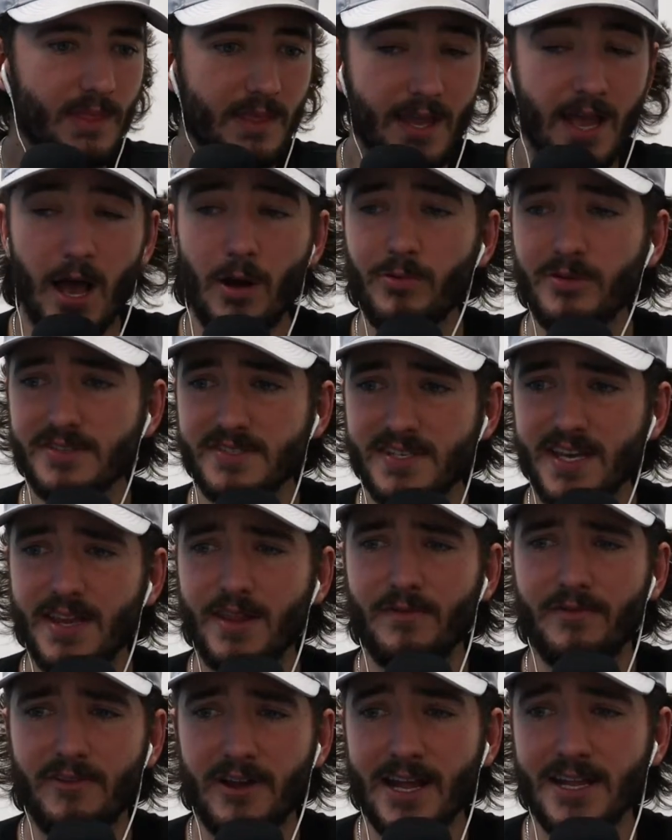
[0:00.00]
I will say the
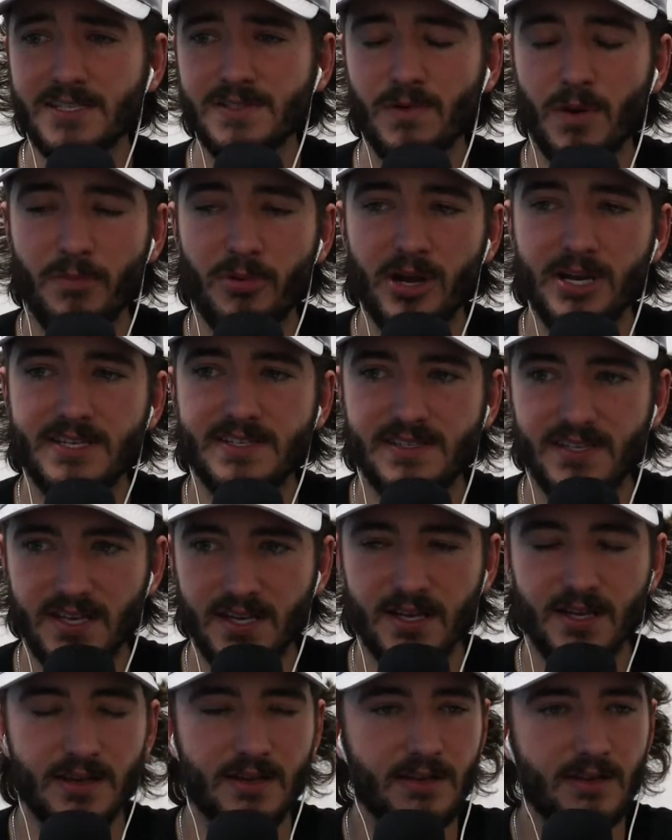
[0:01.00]
fans were pretty
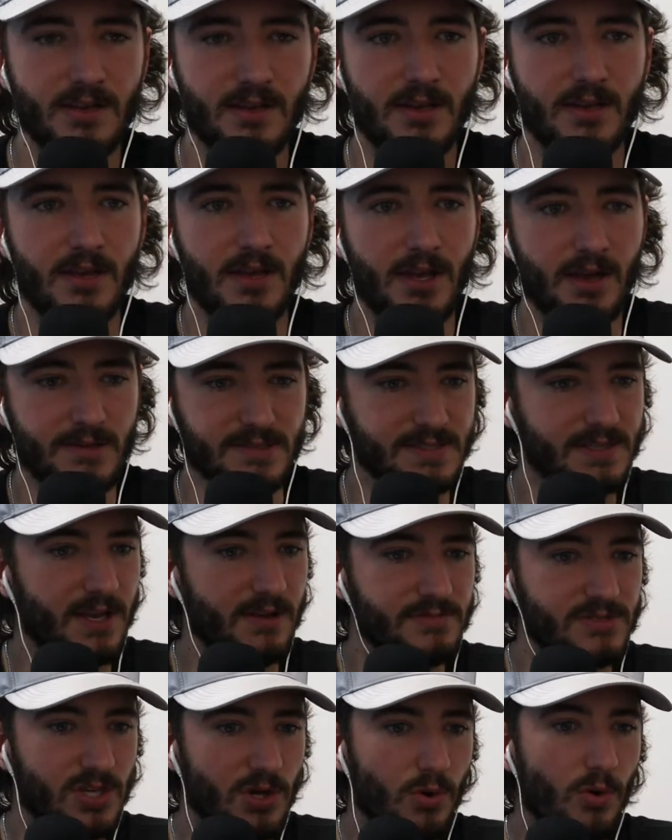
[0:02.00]
sick. It
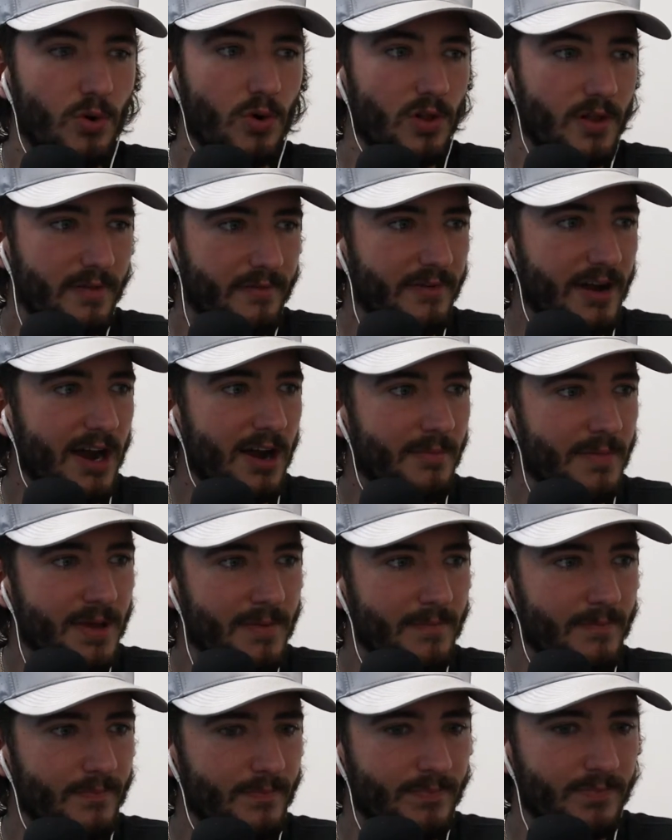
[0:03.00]
was a cool
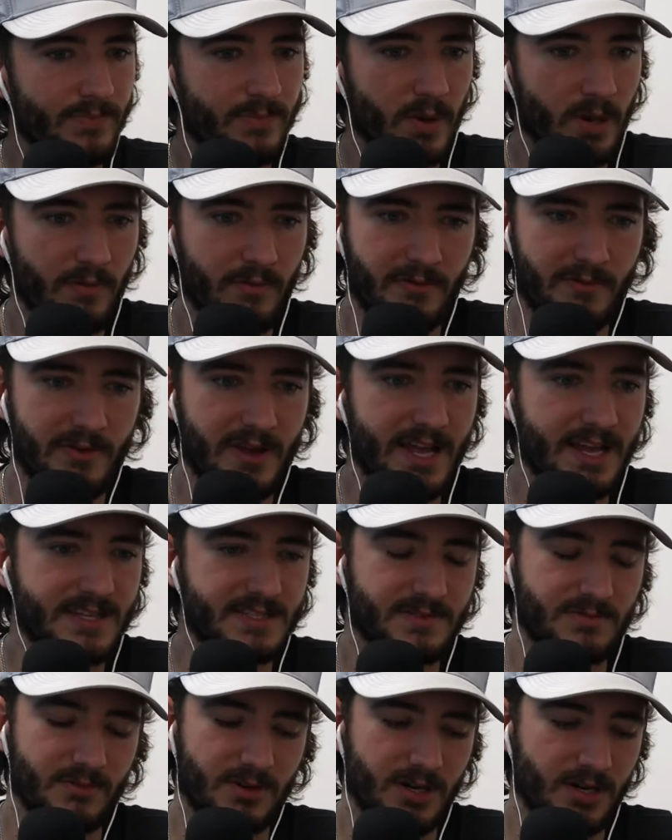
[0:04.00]
environment.
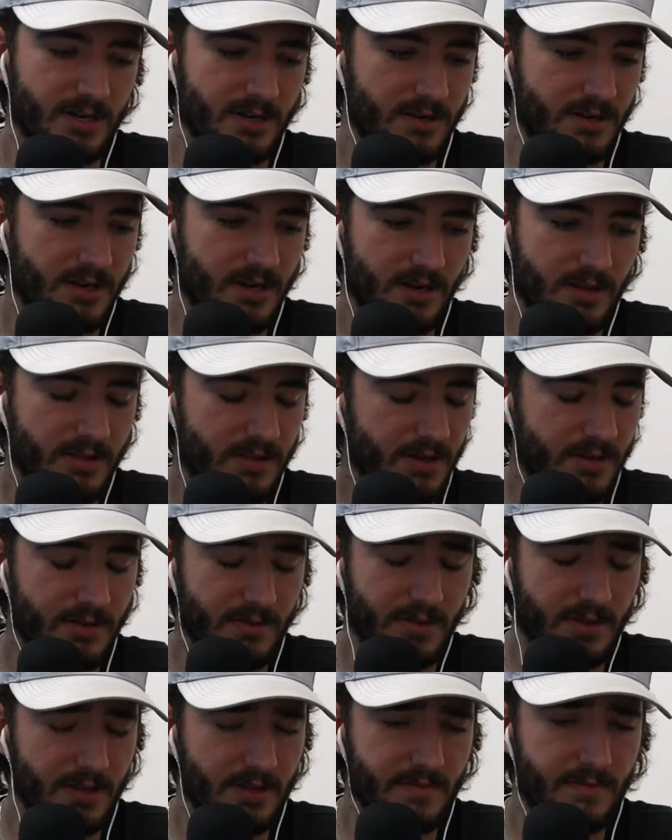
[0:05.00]
Fans were, or
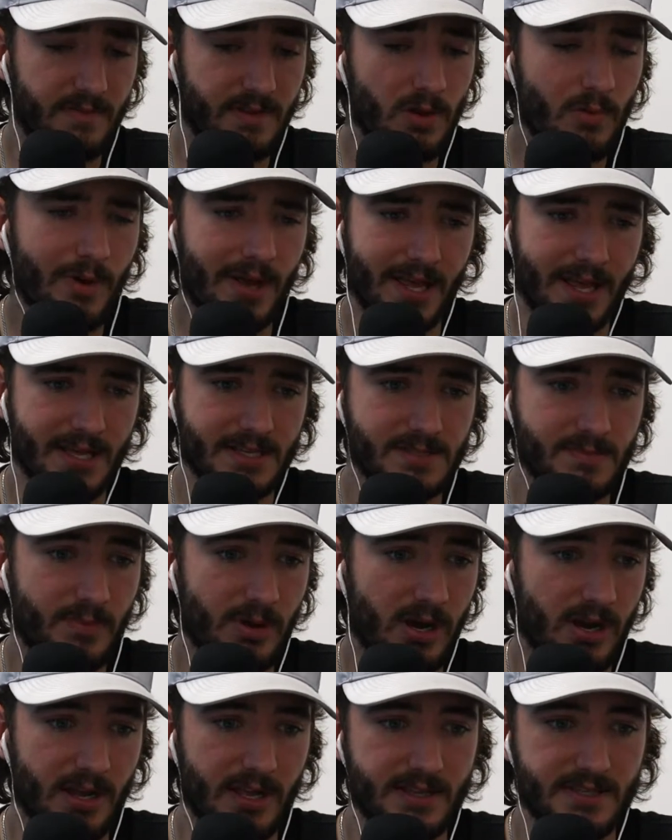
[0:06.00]
the viewing
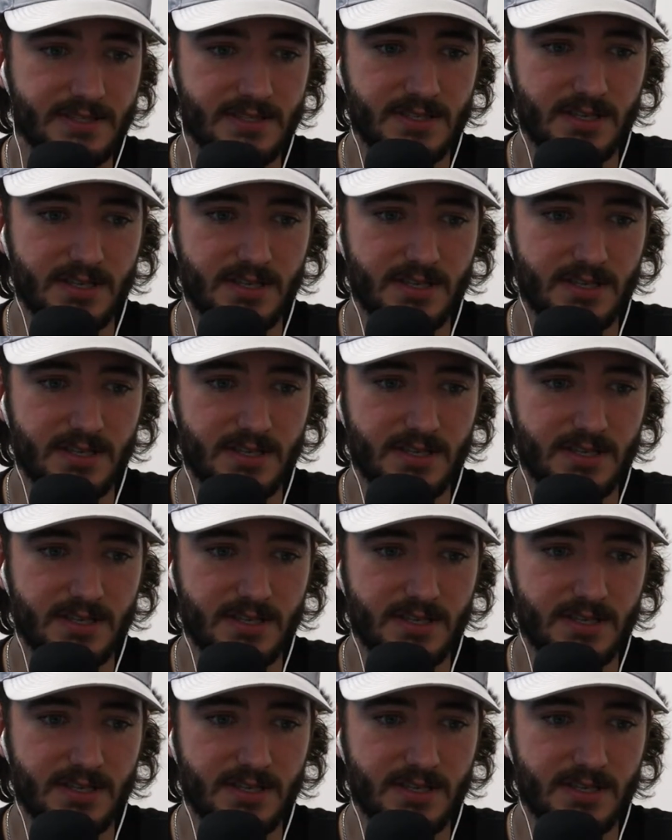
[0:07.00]
experience.